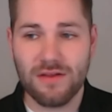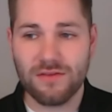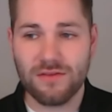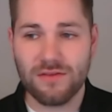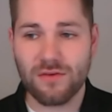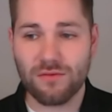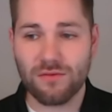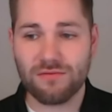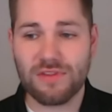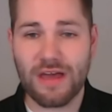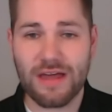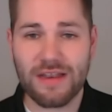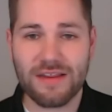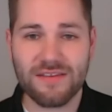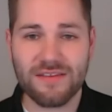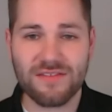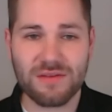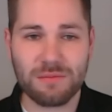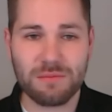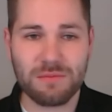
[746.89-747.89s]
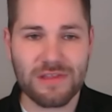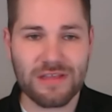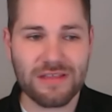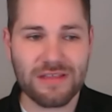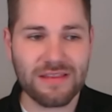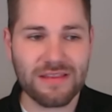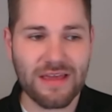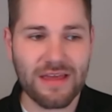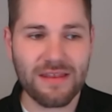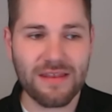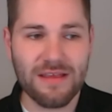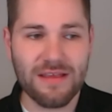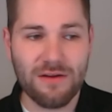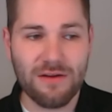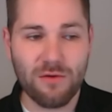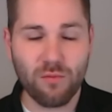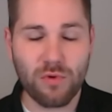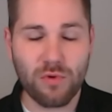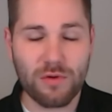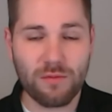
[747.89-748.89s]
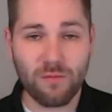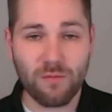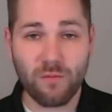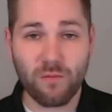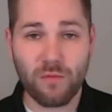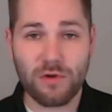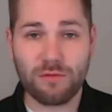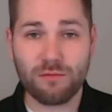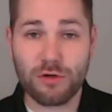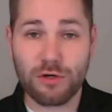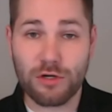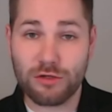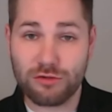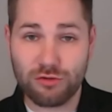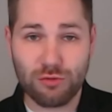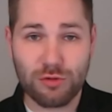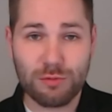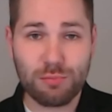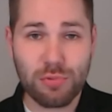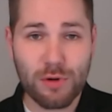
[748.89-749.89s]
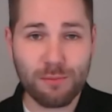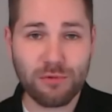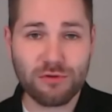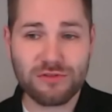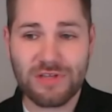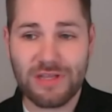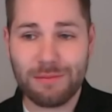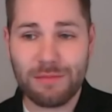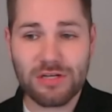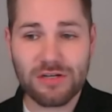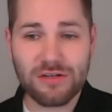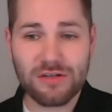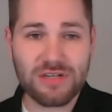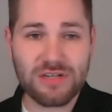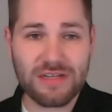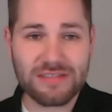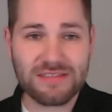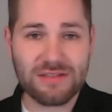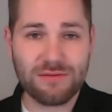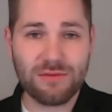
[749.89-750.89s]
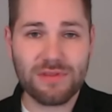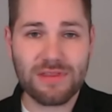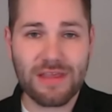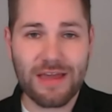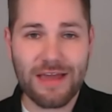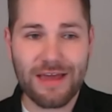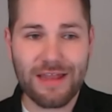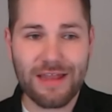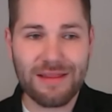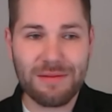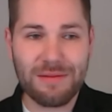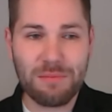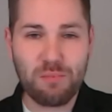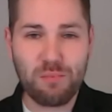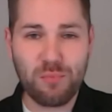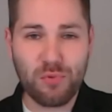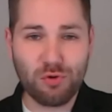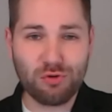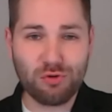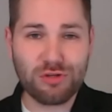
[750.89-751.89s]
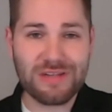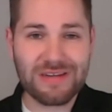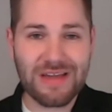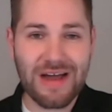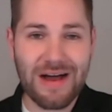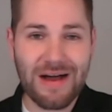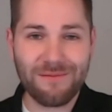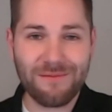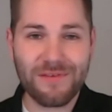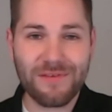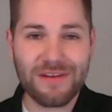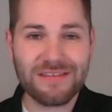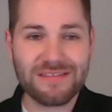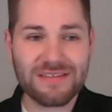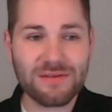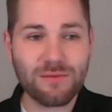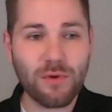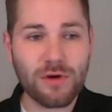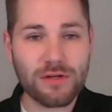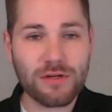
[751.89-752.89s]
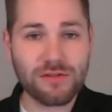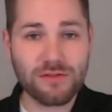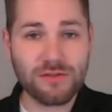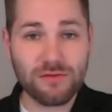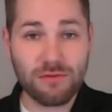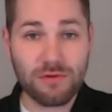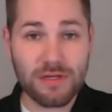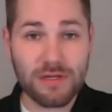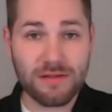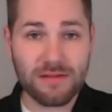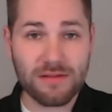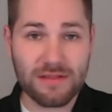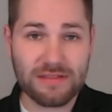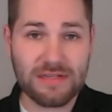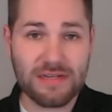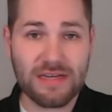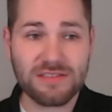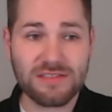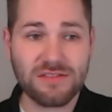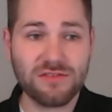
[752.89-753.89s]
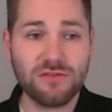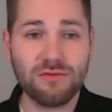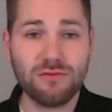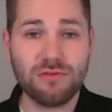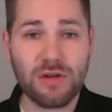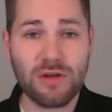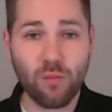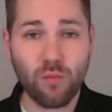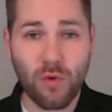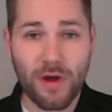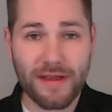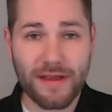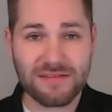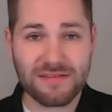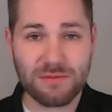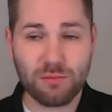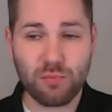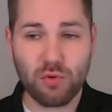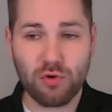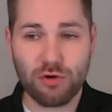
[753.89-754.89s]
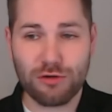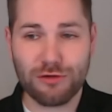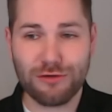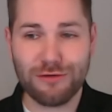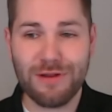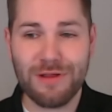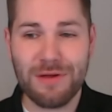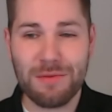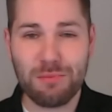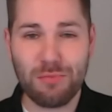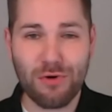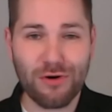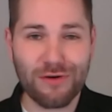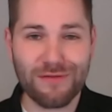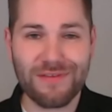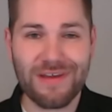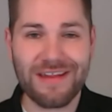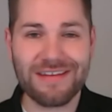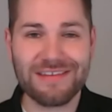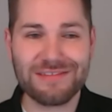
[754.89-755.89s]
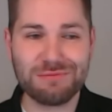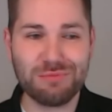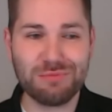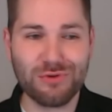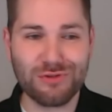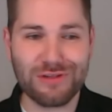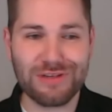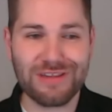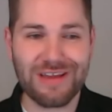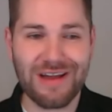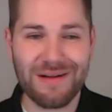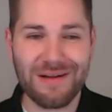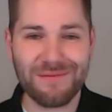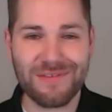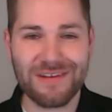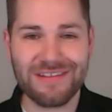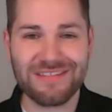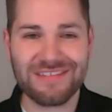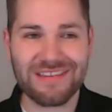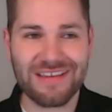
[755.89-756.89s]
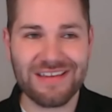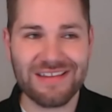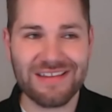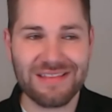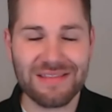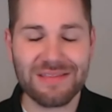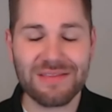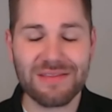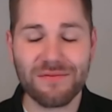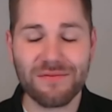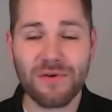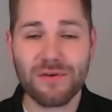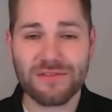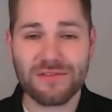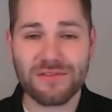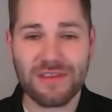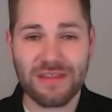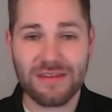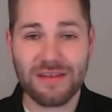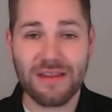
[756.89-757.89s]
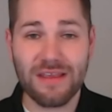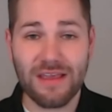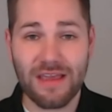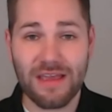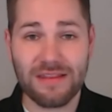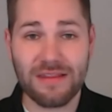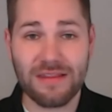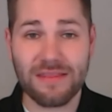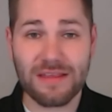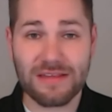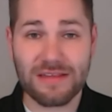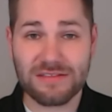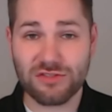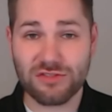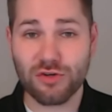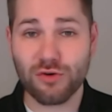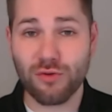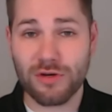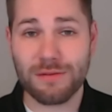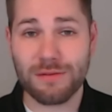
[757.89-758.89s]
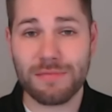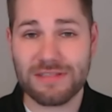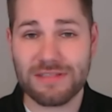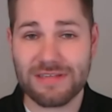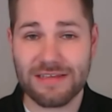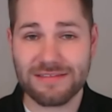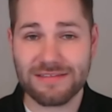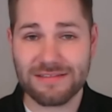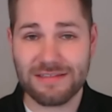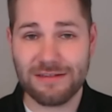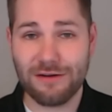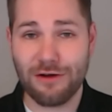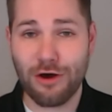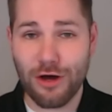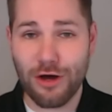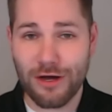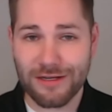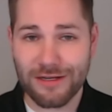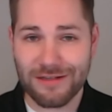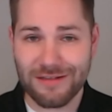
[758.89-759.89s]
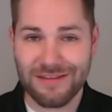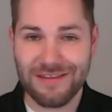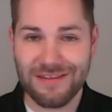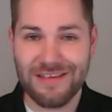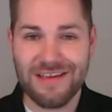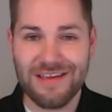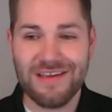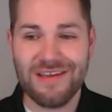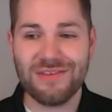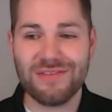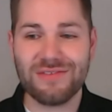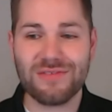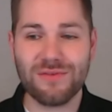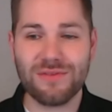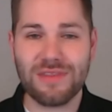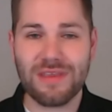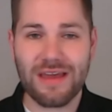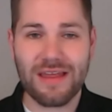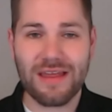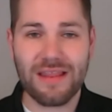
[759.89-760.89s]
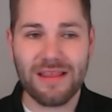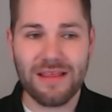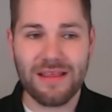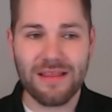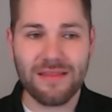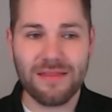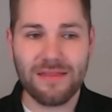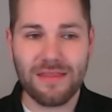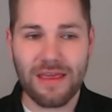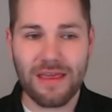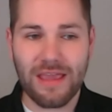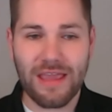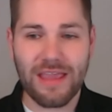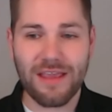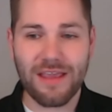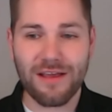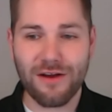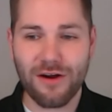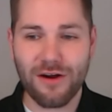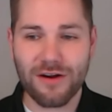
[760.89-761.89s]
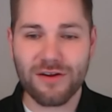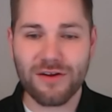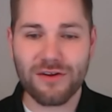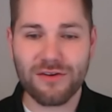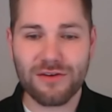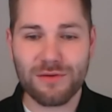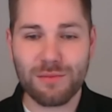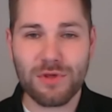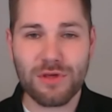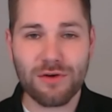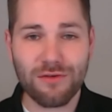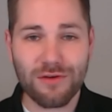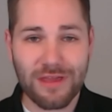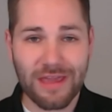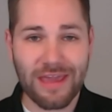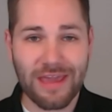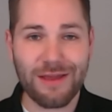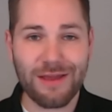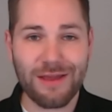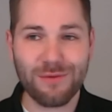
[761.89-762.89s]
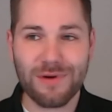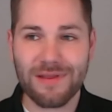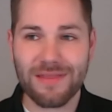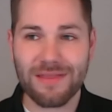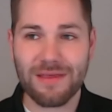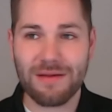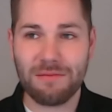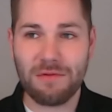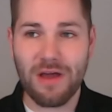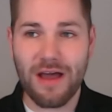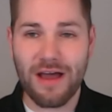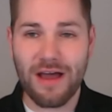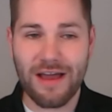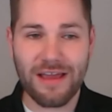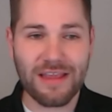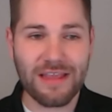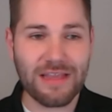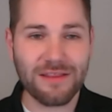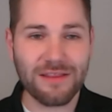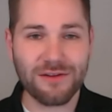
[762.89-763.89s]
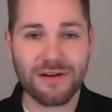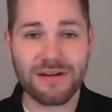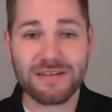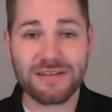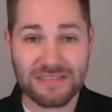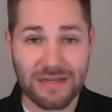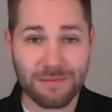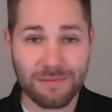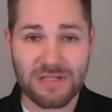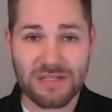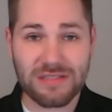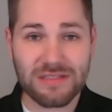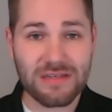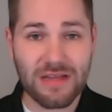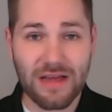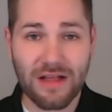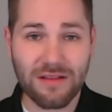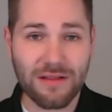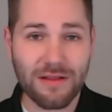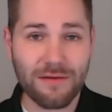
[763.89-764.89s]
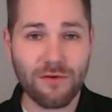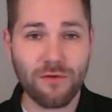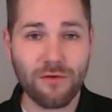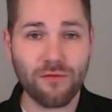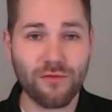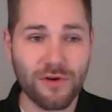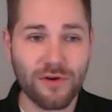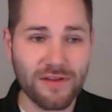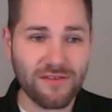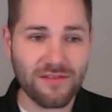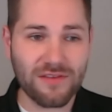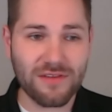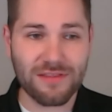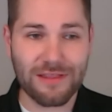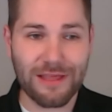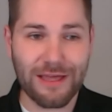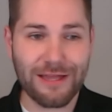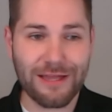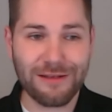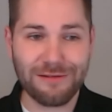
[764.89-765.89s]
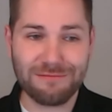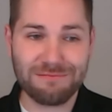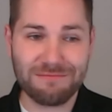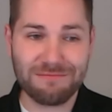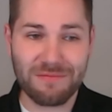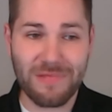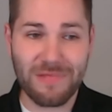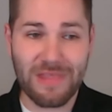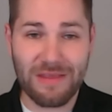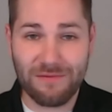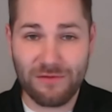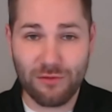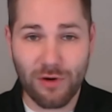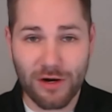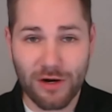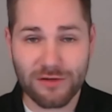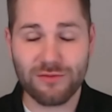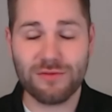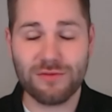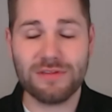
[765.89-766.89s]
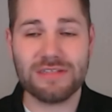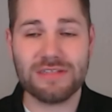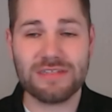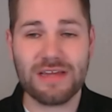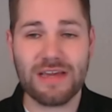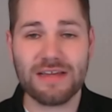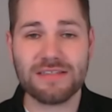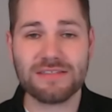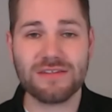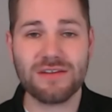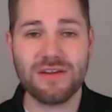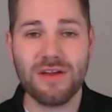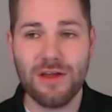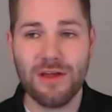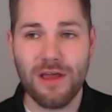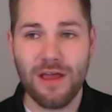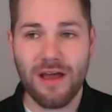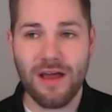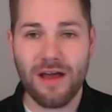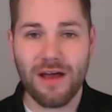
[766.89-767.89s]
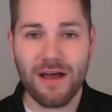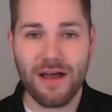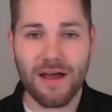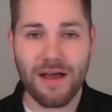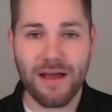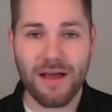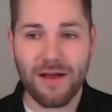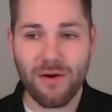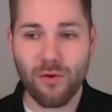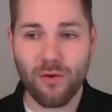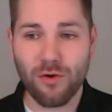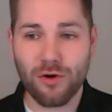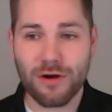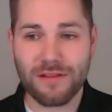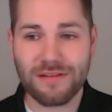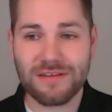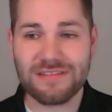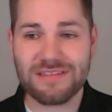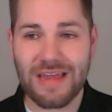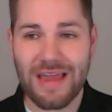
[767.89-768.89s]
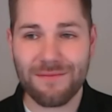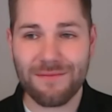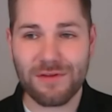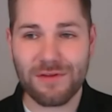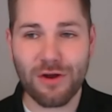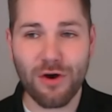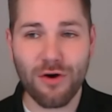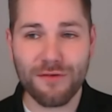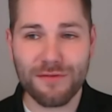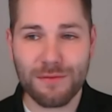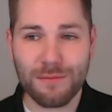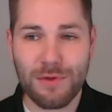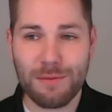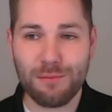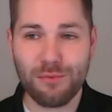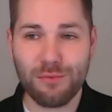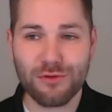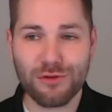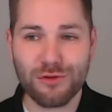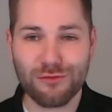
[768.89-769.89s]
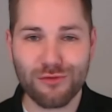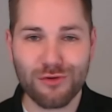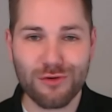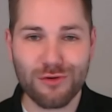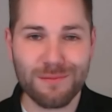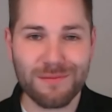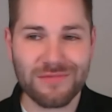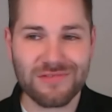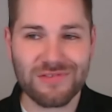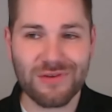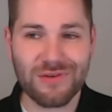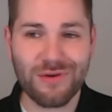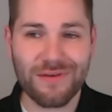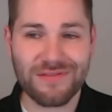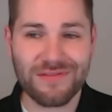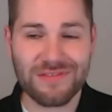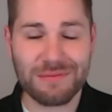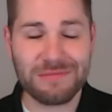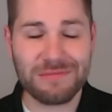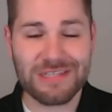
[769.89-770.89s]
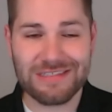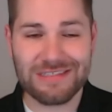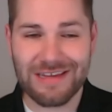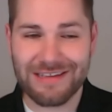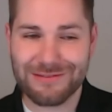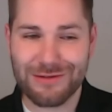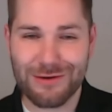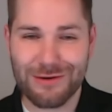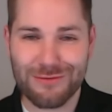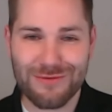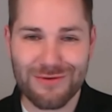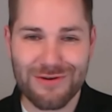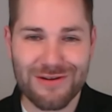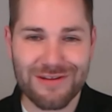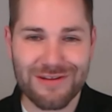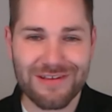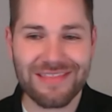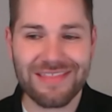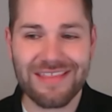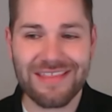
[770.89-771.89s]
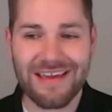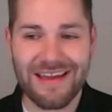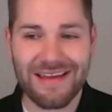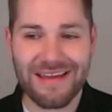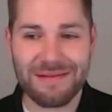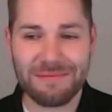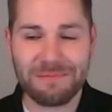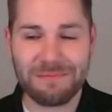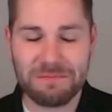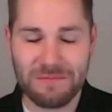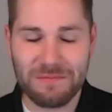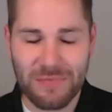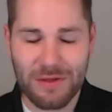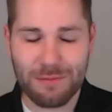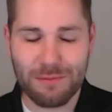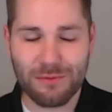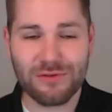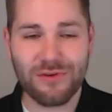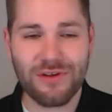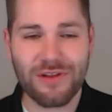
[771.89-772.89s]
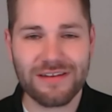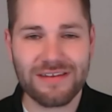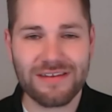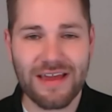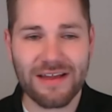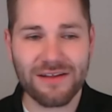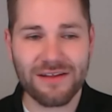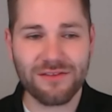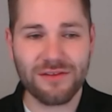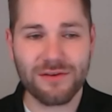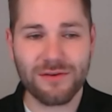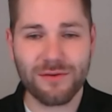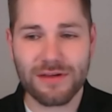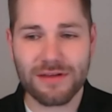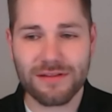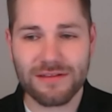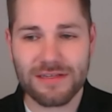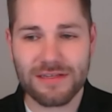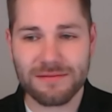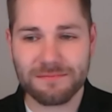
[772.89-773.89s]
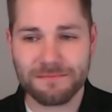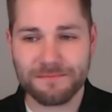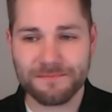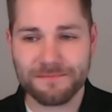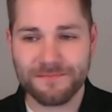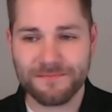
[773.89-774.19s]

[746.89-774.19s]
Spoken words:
So that is something that when we're doing purple teaming or testing with that, building confidence in what you're doing, the tests you're doing and why it's important. Part of that is building confidence in the folks and the things you're going to be testing on so that they are going to be okay with either accepting a level of risk that if you are doing the test, or at least having all the people in the room. So if something does go wrong, that people know how to tackle it quickly.